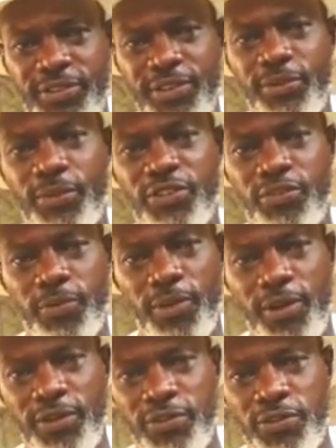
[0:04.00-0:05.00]
is in
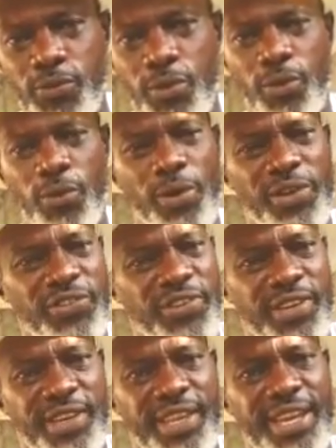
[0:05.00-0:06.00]
response to a
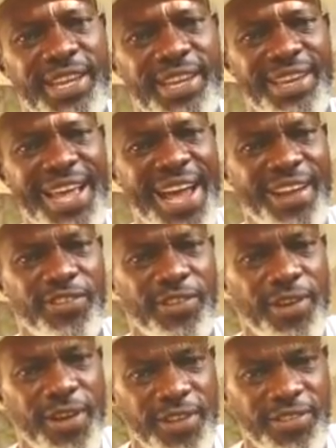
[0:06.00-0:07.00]
question that I get asked
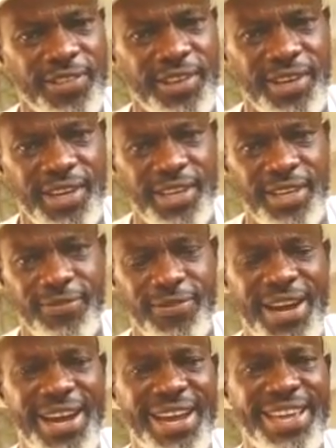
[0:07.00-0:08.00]
constantly
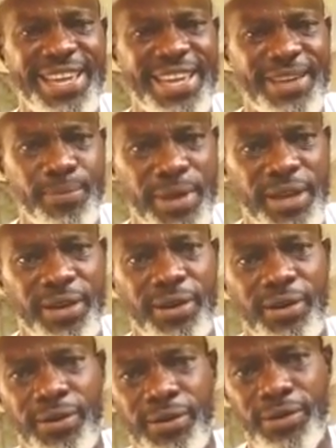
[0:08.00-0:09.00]
by
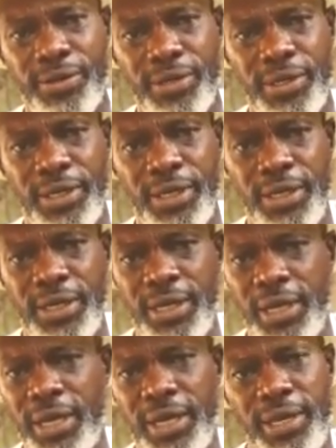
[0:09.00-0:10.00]
email
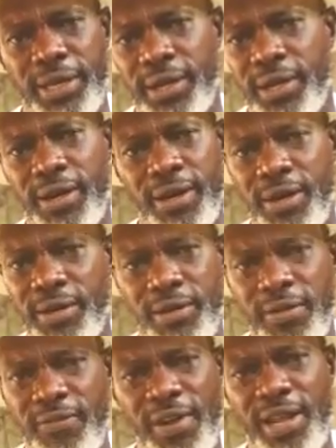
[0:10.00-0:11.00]
and
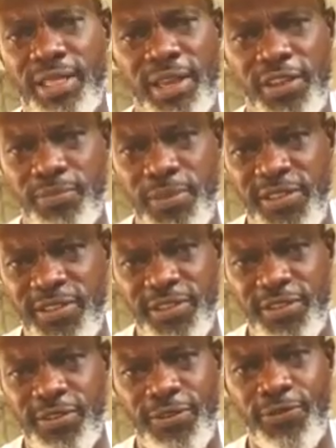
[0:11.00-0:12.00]
via text
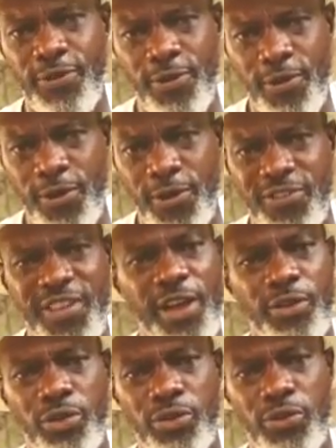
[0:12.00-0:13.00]
messages or phone calls. How
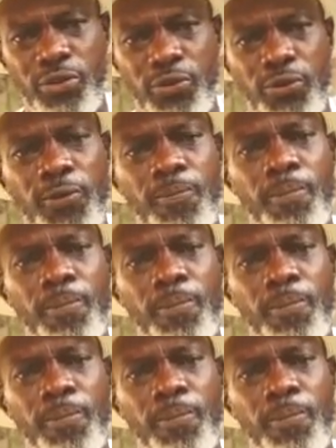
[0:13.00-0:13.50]
do you